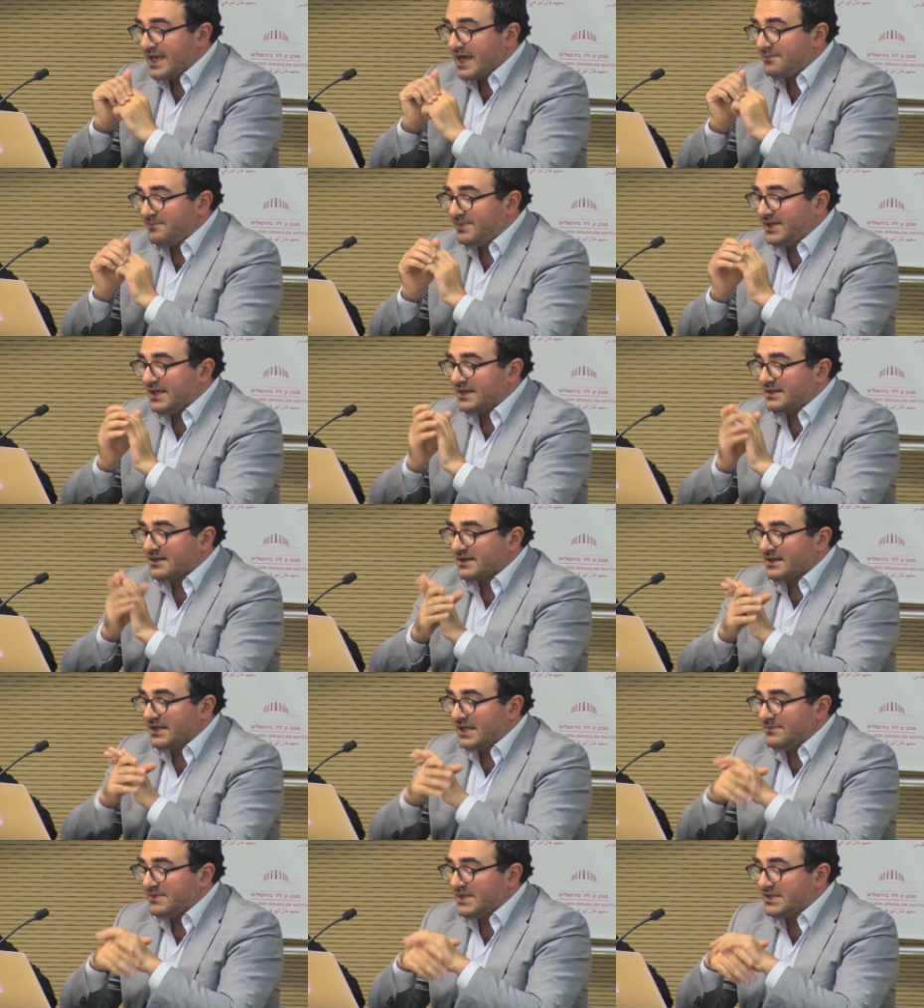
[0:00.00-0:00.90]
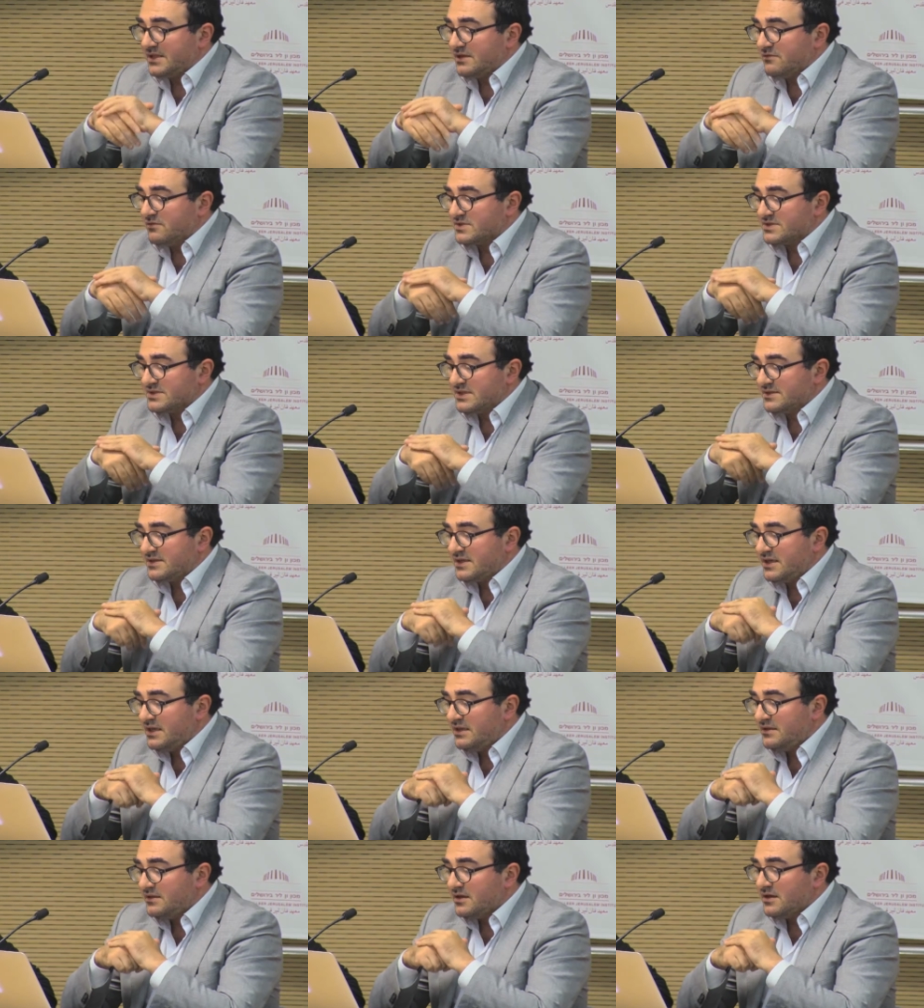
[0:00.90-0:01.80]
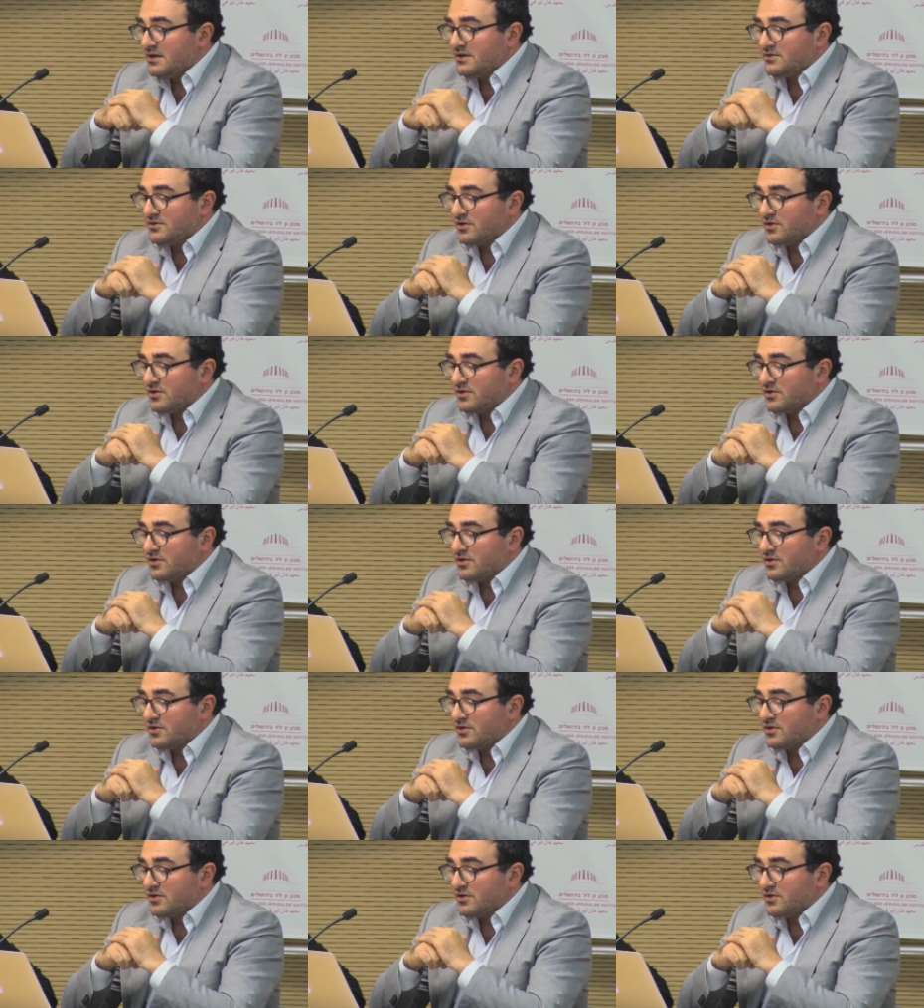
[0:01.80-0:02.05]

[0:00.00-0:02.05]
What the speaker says: The applicant claimed that he was detained,